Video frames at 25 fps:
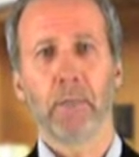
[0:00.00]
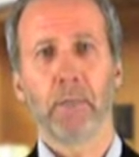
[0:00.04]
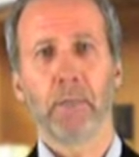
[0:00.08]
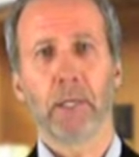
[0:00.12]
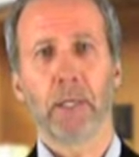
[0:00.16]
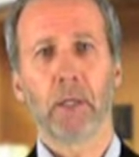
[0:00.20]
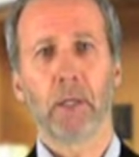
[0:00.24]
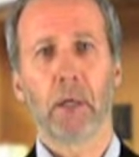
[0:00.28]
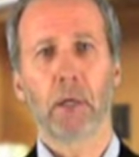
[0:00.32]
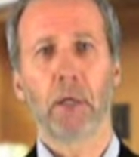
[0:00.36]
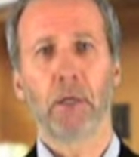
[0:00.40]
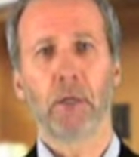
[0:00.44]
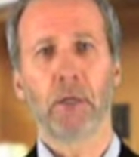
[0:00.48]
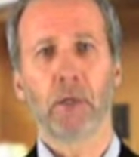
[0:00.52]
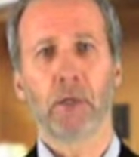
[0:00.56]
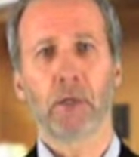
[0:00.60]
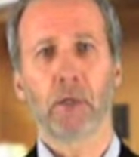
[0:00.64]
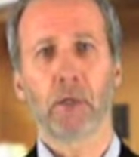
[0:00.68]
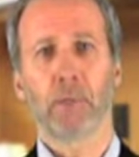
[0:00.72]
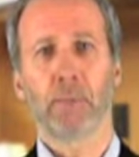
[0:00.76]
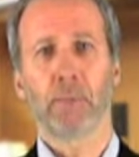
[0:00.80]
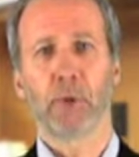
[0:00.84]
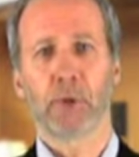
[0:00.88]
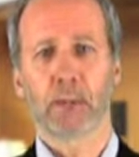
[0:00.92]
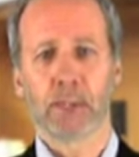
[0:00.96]
because it's
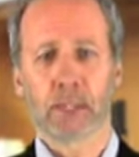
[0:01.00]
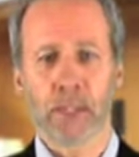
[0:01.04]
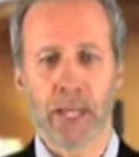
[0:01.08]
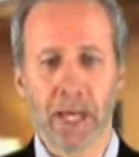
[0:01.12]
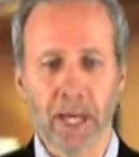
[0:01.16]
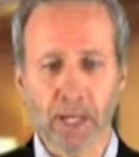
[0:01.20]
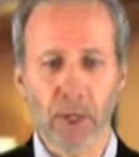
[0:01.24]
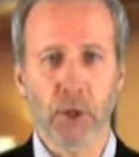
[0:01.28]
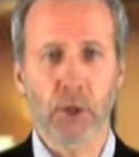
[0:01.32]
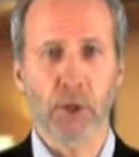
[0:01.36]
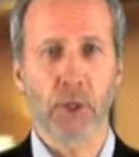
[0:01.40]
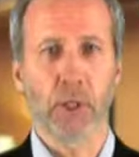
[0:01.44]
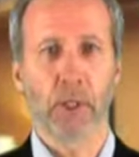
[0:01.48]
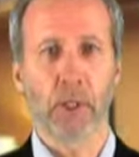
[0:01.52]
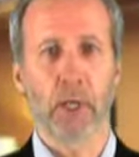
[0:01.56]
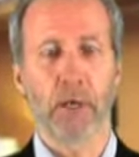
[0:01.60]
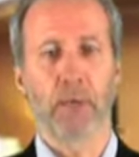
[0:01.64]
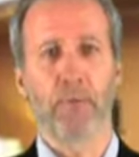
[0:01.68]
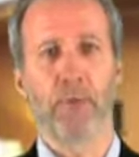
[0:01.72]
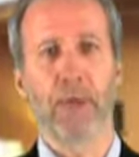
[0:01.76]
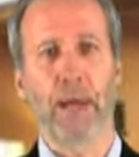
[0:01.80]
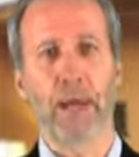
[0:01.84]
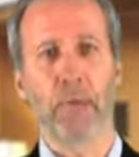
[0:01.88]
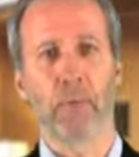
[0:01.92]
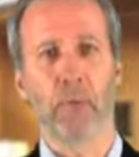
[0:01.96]
the protection
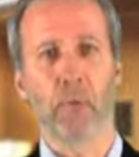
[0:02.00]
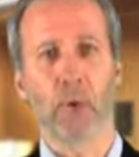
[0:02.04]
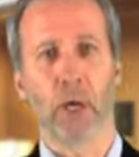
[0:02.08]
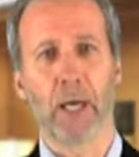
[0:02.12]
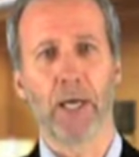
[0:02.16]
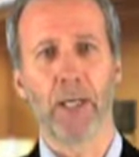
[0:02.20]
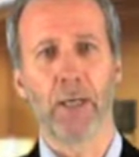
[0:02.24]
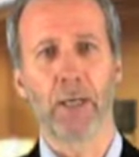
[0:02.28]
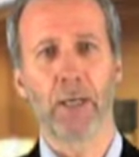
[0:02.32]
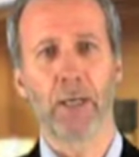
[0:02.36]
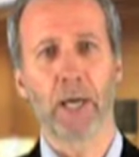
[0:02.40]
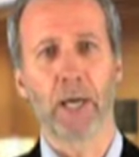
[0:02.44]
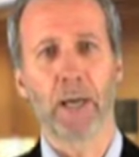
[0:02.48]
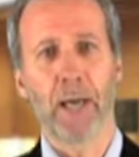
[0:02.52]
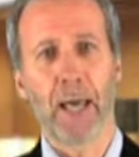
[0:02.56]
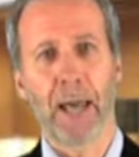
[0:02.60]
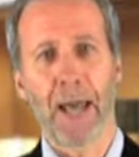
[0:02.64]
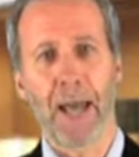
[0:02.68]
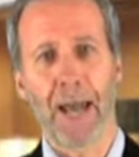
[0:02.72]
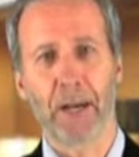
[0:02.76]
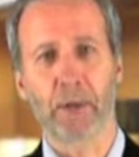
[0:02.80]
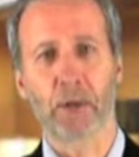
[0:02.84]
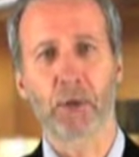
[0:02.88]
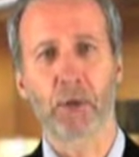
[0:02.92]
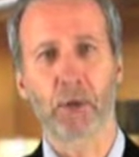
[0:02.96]
of that right that
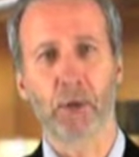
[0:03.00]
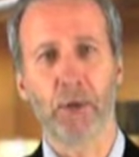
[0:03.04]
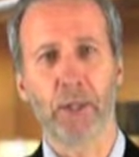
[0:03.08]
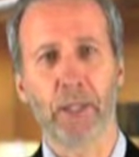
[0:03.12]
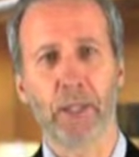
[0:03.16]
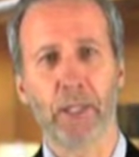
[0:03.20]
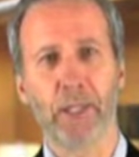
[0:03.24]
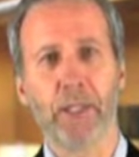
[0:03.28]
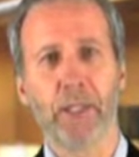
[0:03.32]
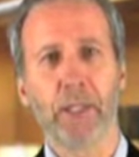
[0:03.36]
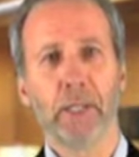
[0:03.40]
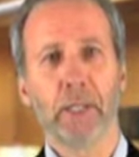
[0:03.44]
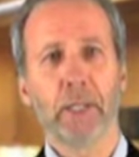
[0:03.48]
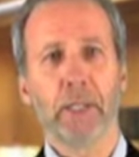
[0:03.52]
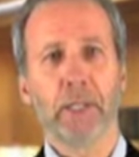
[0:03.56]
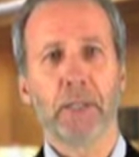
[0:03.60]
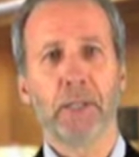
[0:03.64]
actually